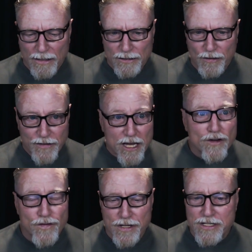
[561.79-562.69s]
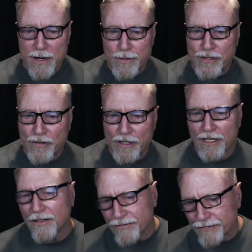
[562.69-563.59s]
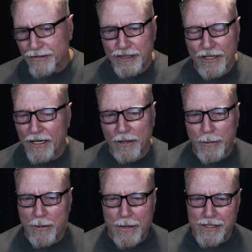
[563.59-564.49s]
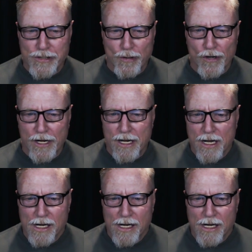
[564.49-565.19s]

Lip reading: So thank you for this opportunity, for sharing a little bit of my story.